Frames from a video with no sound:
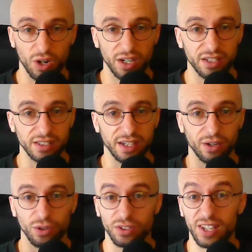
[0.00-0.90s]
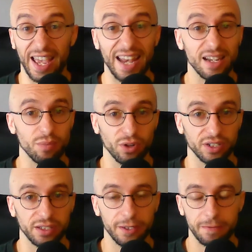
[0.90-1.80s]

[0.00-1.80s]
I could tell, to anybody.